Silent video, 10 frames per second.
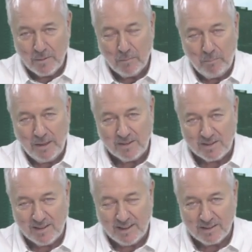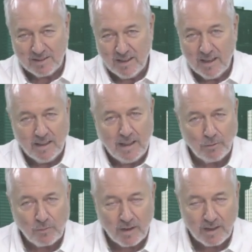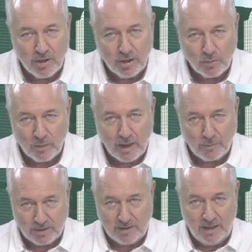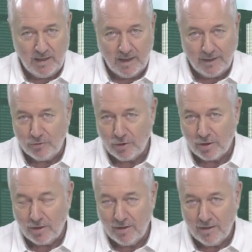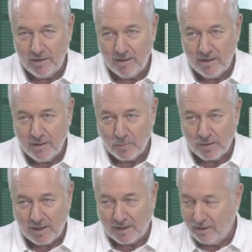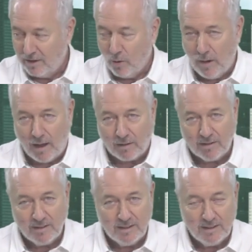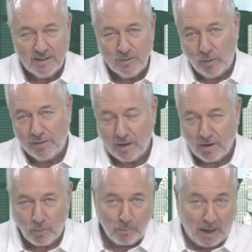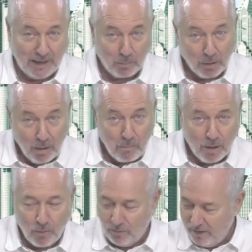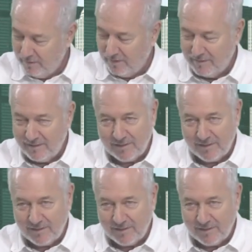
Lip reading: Bench seats. And that was very good when I was a teenager. Because I could go out with a girl with Patty Palumbo.